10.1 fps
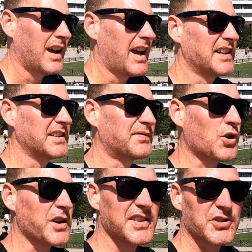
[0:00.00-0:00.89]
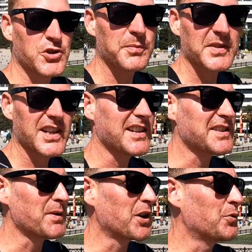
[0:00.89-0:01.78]
And of course, a trip to
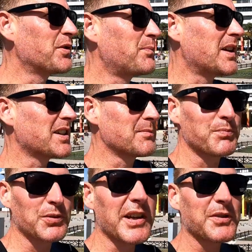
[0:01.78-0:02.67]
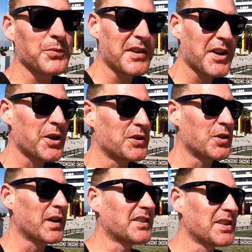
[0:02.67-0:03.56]
Izmir wouldn't be complete without going